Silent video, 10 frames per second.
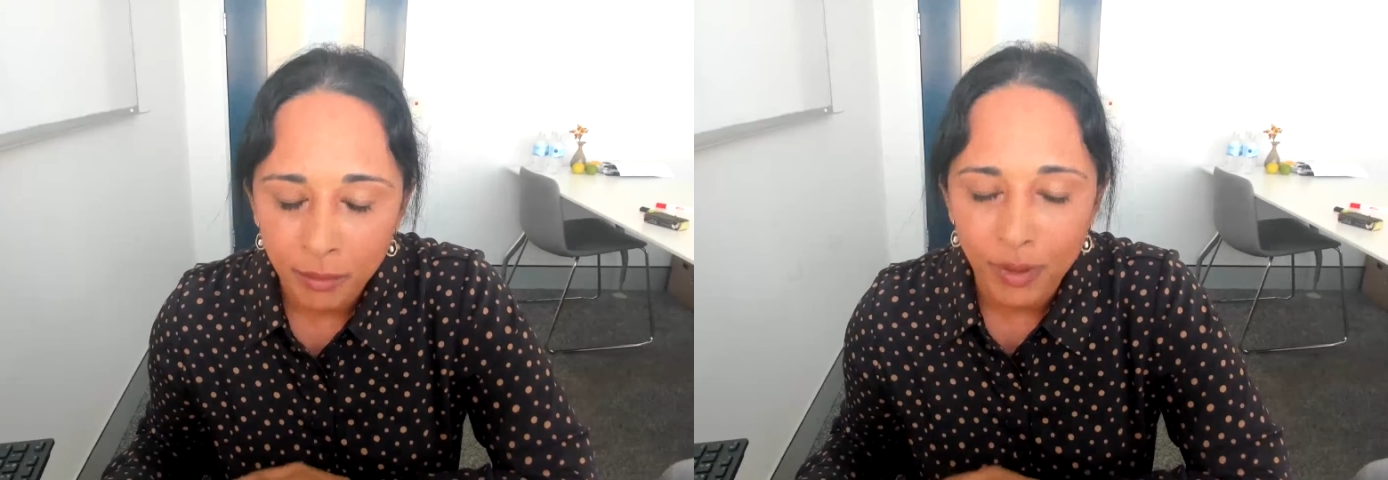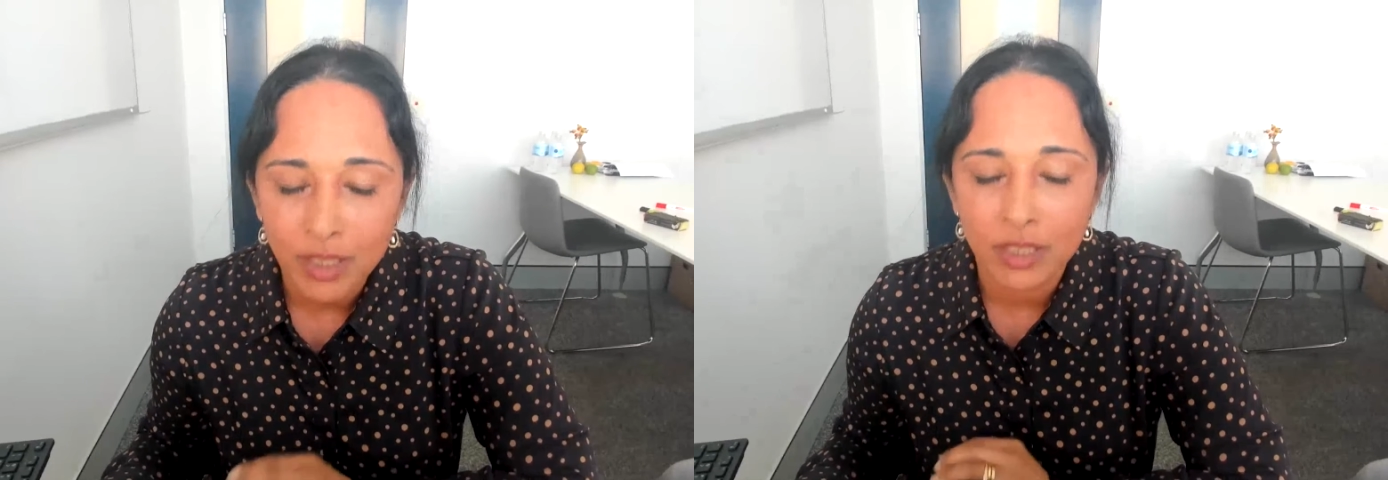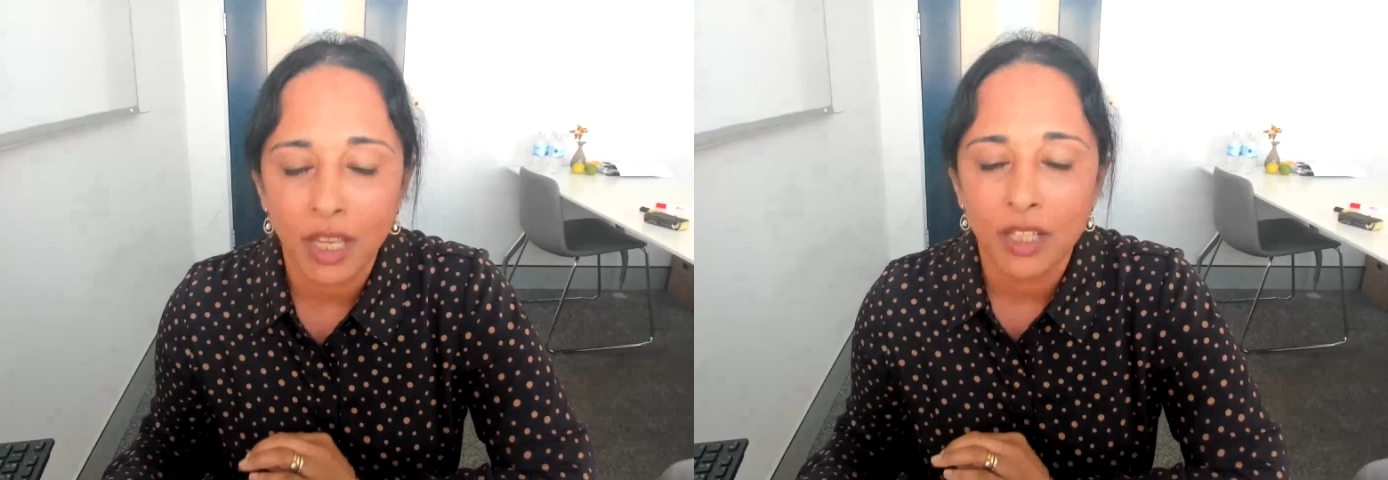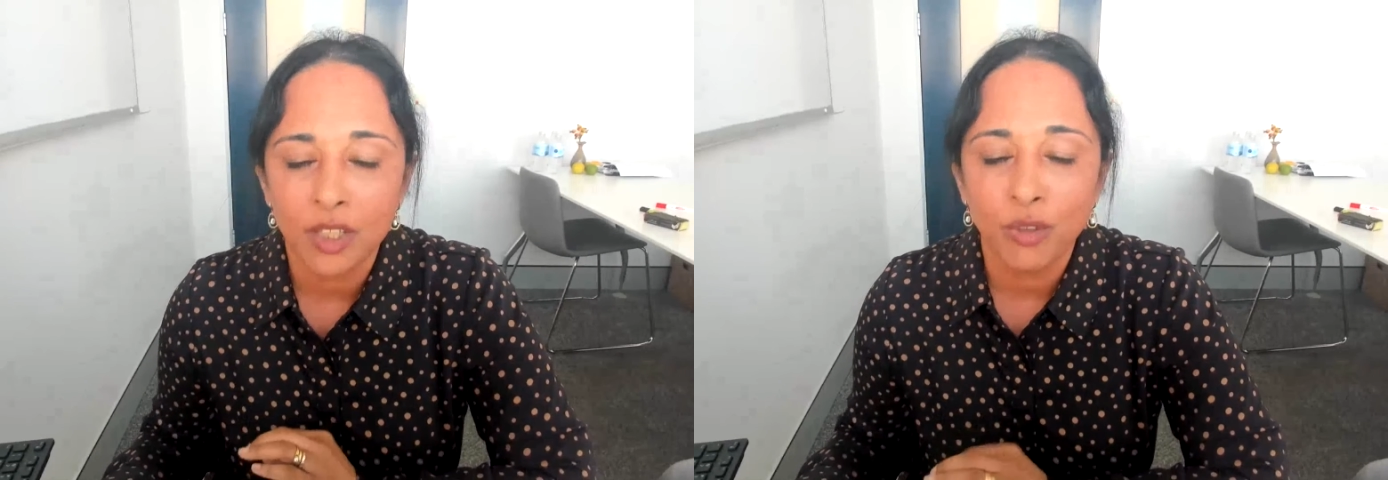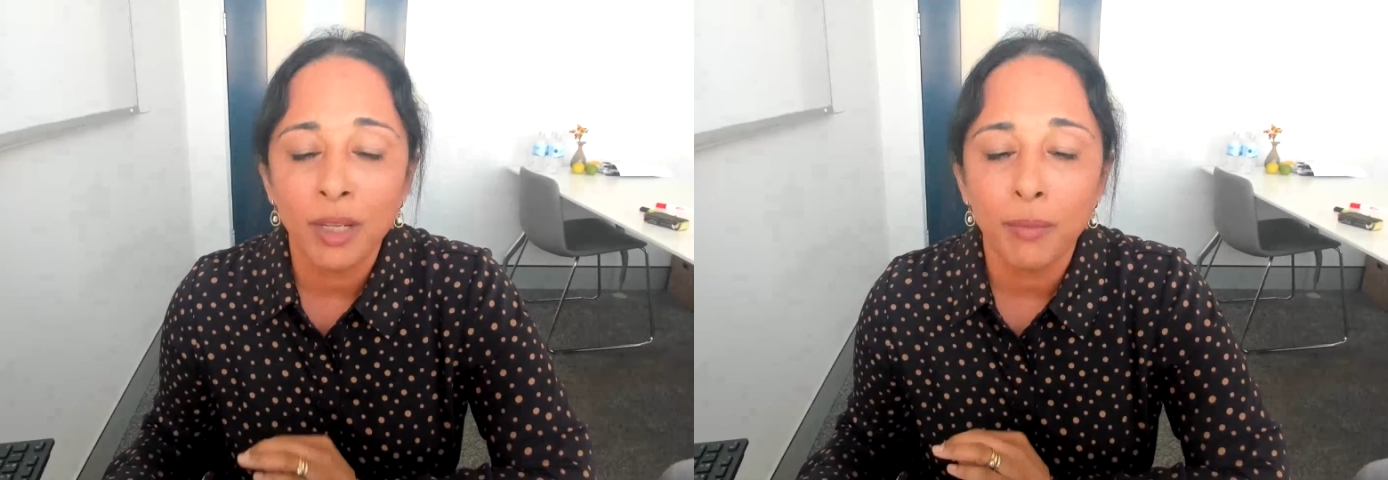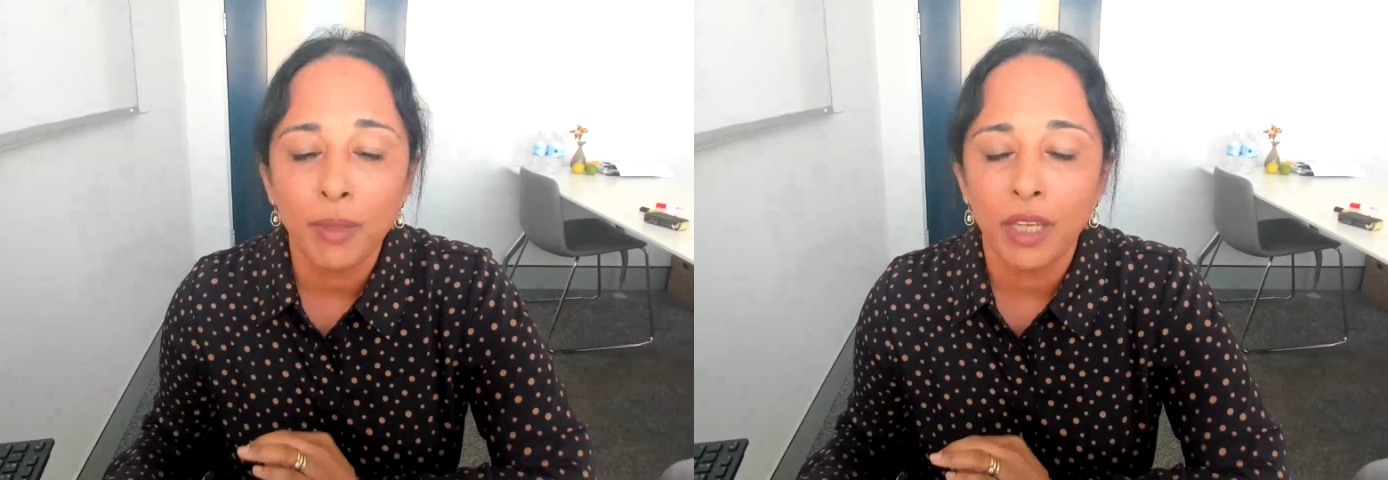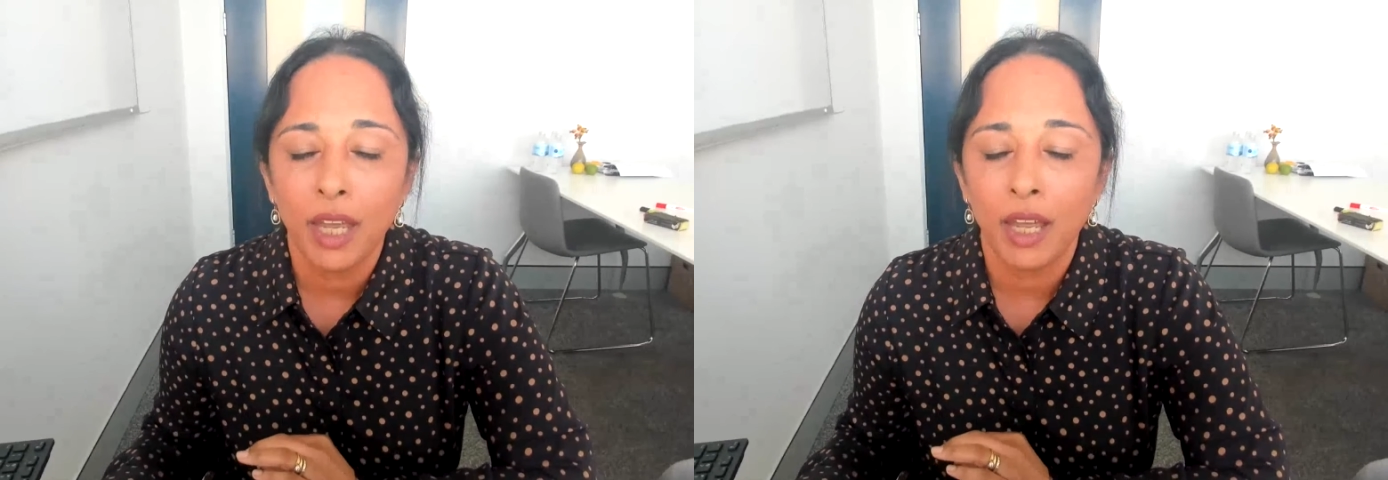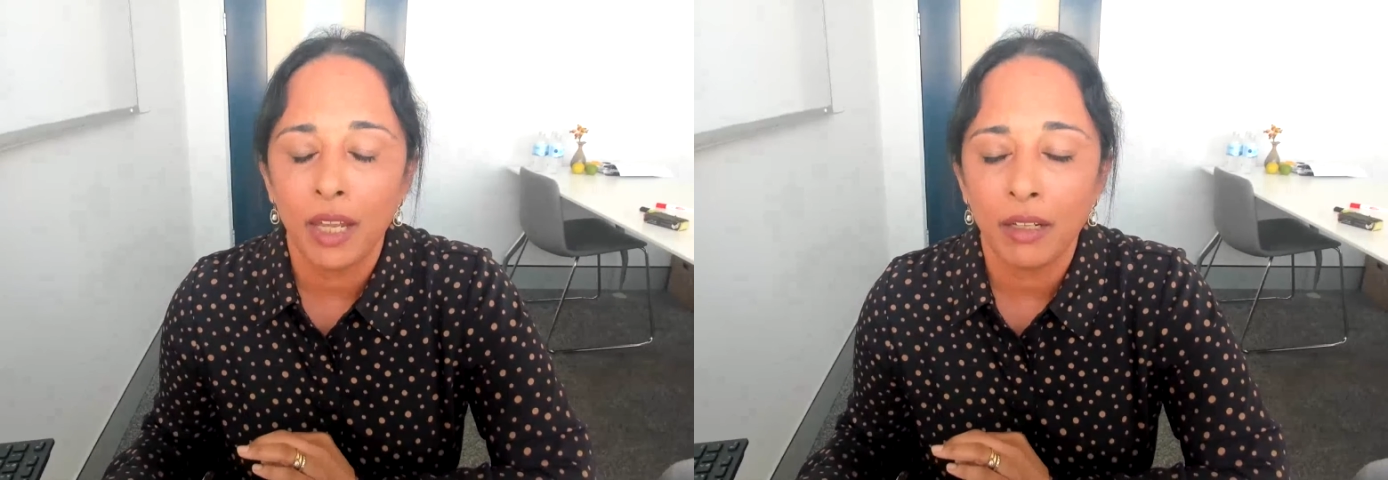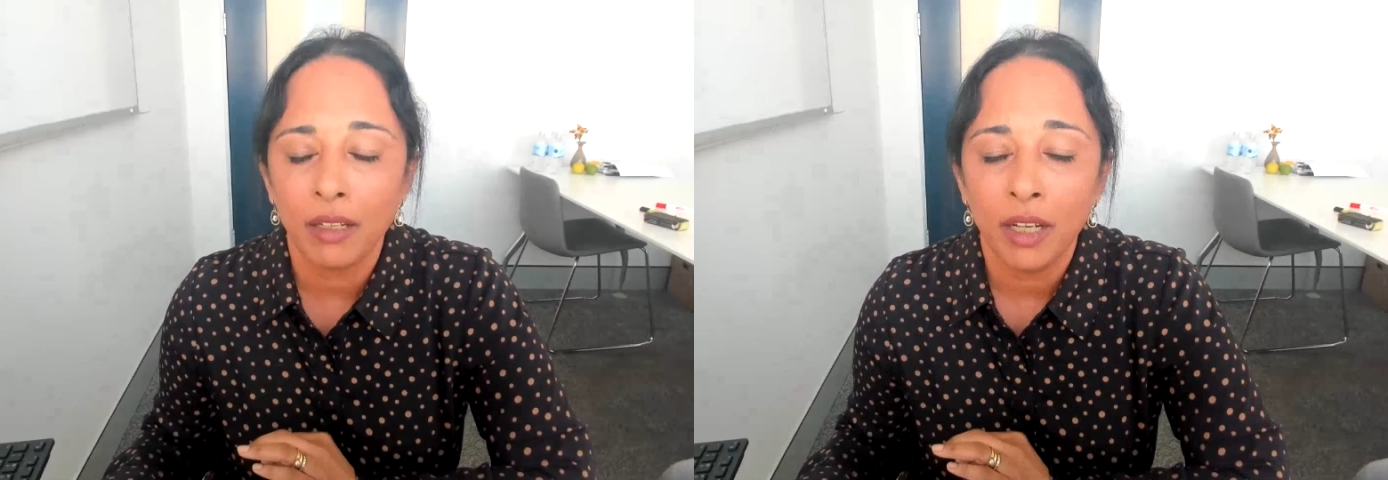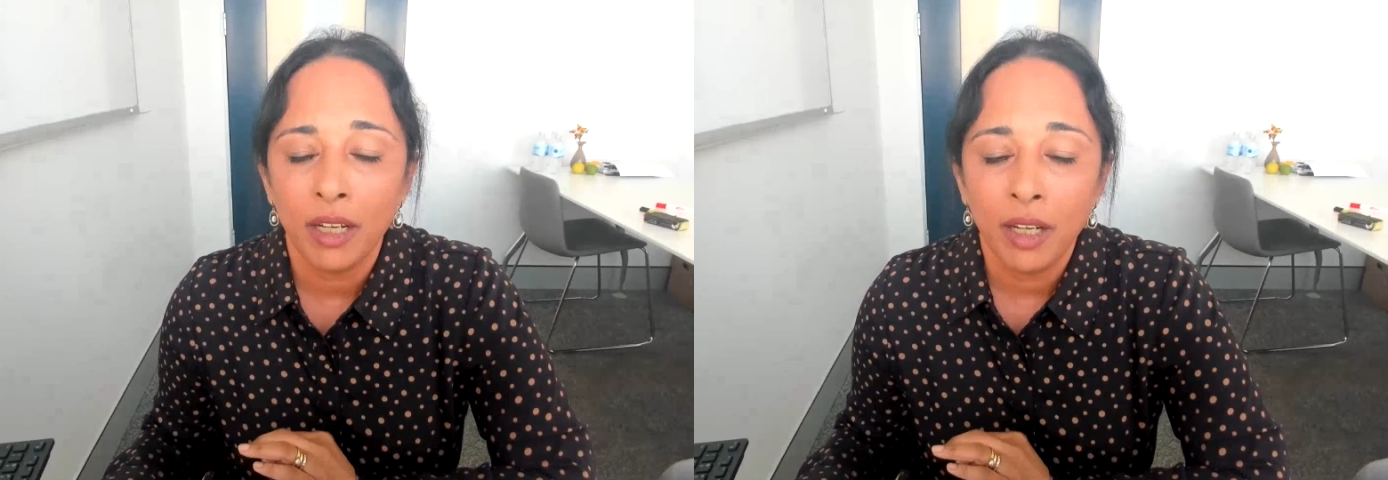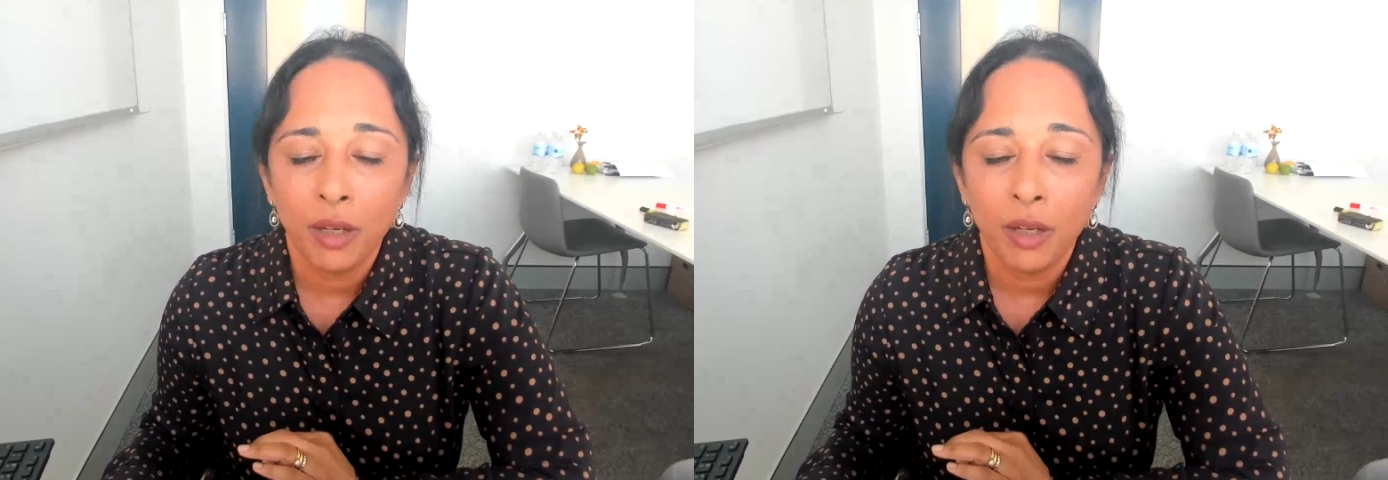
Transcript: breast cancer really began